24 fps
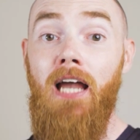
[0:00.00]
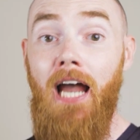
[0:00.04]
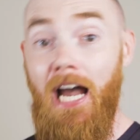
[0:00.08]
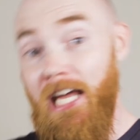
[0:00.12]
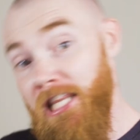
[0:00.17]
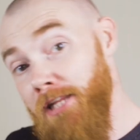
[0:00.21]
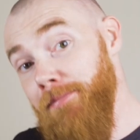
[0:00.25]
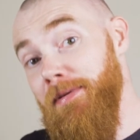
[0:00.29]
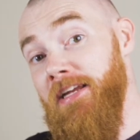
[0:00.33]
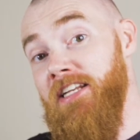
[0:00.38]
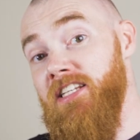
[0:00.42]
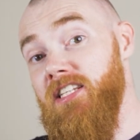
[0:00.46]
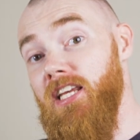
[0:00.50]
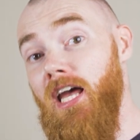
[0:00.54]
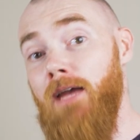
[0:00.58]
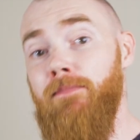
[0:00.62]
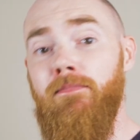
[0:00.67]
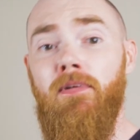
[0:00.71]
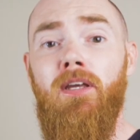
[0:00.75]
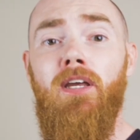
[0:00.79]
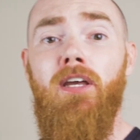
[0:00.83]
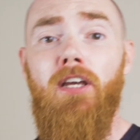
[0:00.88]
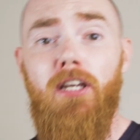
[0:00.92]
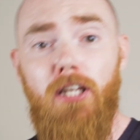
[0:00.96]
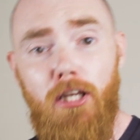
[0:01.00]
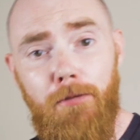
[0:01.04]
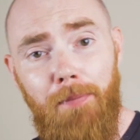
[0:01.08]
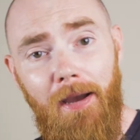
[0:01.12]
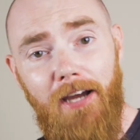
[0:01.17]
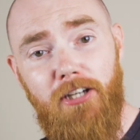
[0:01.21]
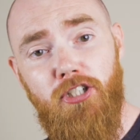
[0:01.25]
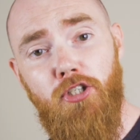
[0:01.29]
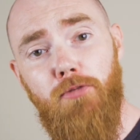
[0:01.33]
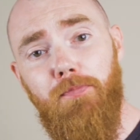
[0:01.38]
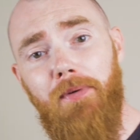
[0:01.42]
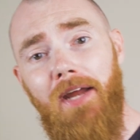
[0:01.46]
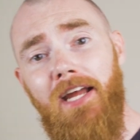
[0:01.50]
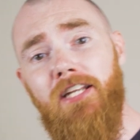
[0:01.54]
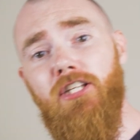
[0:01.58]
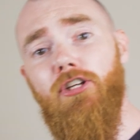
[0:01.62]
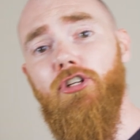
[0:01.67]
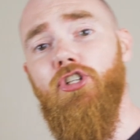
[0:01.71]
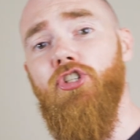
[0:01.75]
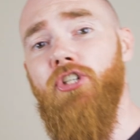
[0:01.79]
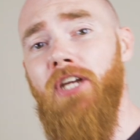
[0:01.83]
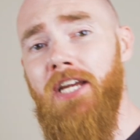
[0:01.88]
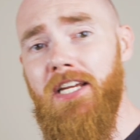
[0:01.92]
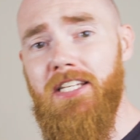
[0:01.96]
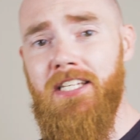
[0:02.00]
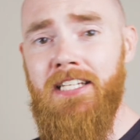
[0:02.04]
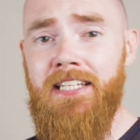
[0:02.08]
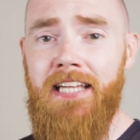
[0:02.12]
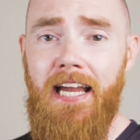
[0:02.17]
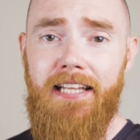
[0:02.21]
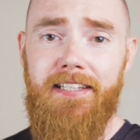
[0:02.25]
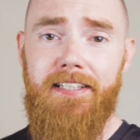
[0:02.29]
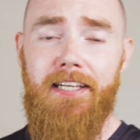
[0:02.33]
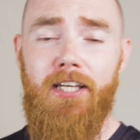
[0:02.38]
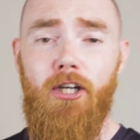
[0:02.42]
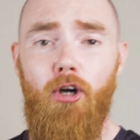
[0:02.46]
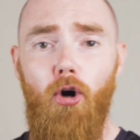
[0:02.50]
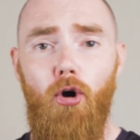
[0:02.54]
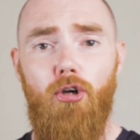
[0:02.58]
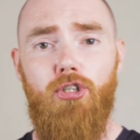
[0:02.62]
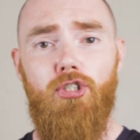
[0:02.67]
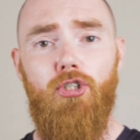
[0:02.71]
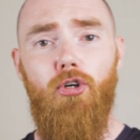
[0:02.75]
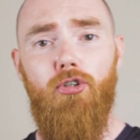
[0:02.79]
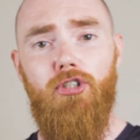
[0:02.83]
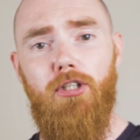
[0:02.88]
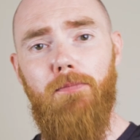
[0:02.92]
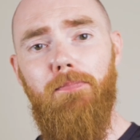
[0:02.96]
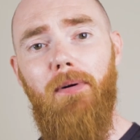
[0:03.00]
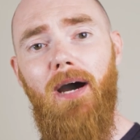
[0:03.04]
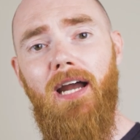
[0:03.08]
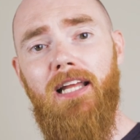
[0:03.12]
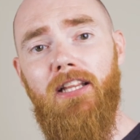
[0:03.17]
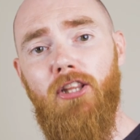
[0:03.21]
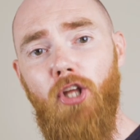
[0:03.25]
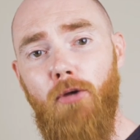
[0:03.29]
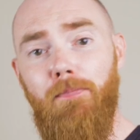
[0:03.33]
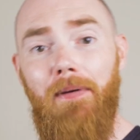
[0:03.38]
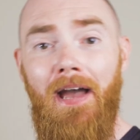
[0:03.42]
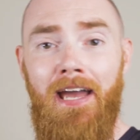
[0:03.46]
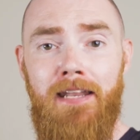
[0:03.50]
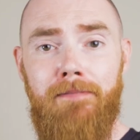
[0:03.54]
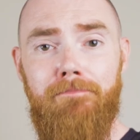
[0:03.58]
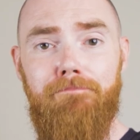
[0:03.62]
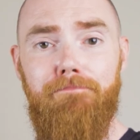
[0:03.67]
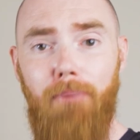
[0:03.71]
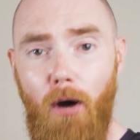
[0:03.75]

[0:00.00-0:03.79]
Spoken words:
In the meantime, you better spread your cheeks and get to Costco to buy lube in